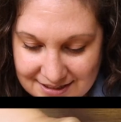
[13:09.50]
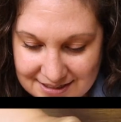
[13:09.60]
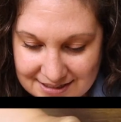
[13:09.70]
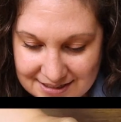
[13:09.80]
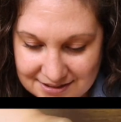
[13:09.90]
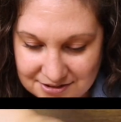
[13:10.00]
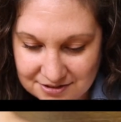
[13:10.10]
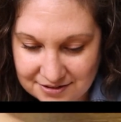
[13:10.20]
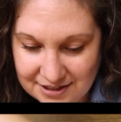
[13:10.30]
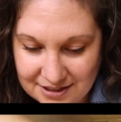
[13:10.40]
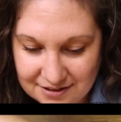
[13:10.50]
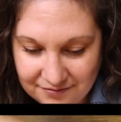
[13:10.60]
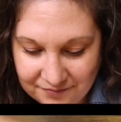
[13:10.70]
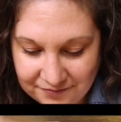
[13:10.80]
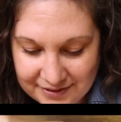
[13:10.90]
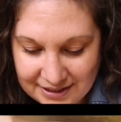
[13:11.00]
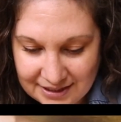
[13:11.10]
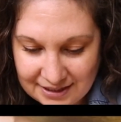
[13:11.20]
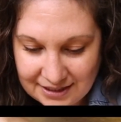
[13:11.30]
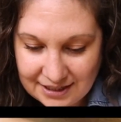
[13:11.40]
the center there.
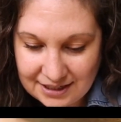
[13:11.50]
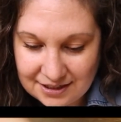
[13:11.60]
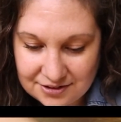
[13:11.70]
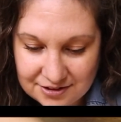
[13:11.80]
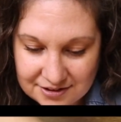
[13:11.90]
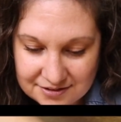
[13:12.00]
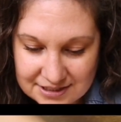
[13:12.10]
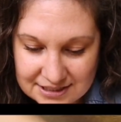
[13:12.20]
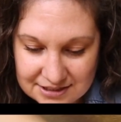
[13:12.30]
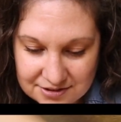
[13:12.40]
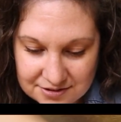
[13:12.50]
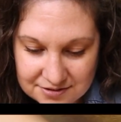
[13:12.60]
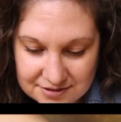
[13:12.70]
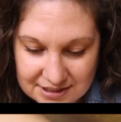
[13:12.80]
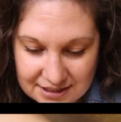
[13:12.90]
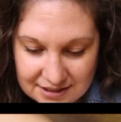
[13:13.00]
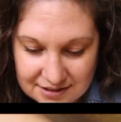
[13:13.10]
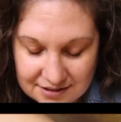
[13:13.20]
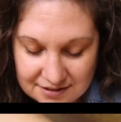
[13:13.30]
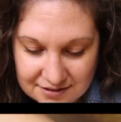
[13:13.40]
And you're going to
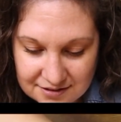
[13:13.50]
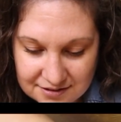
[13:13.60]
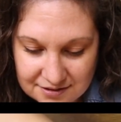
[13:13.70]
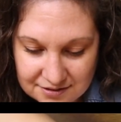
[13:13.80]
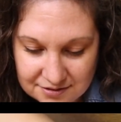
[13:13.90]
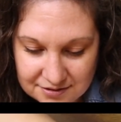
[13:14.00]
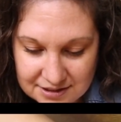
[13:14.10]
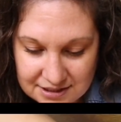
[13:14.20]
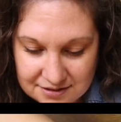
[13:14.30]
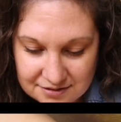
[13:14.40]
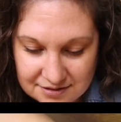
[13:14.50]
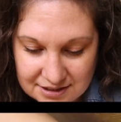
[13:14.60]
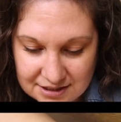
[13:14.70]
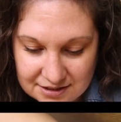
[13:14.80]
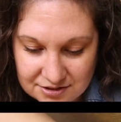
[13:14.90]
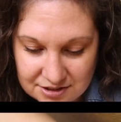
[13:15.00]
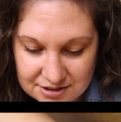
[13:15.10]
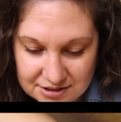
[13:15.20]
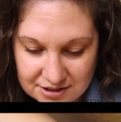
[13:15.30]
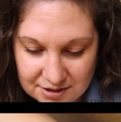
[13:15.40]
take your needle and
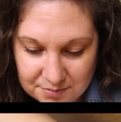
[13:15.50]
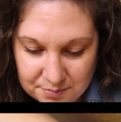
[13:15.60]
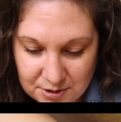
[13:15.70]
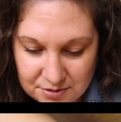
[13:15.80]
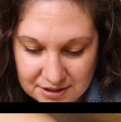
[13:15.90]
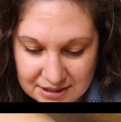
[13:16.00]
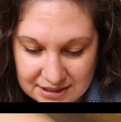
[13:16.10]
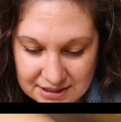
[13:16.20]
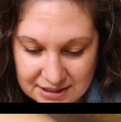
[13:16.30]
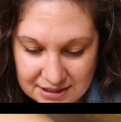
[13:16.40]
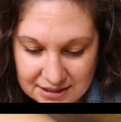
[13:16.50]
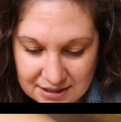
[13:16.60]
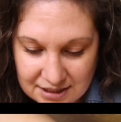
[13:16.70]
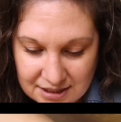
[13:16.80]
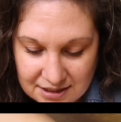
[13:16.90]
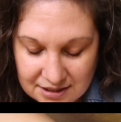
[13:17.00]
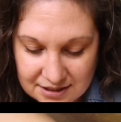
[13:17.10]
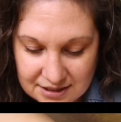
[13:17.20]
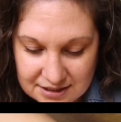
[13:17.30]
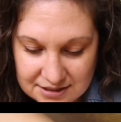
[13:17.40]
just start poking it in. I
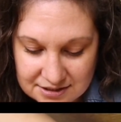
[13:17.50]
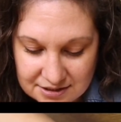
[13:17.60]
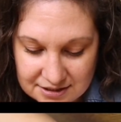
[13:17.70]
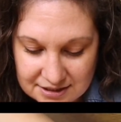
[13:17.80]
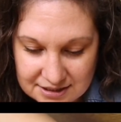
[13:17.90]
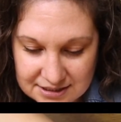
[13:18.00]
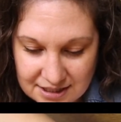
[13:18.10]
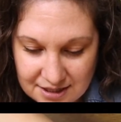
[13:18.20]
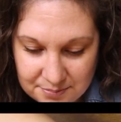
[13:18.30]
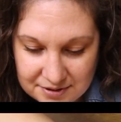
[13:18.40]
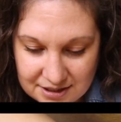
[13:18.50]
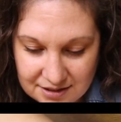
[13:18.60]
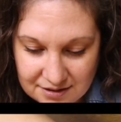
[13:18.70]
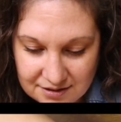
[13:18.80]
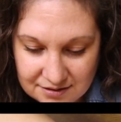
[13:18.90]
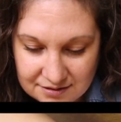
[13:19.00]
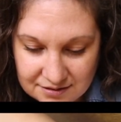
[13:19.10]
kind of start at the top there.